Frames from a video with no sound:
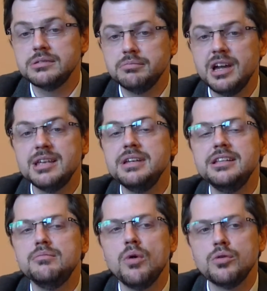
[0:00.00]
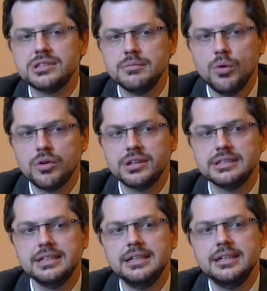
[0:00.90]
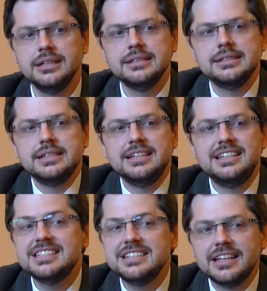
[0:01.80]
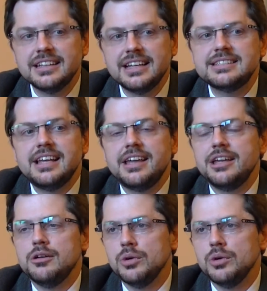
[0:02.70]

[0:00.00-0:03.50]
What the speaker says: maybe the most important dissident essay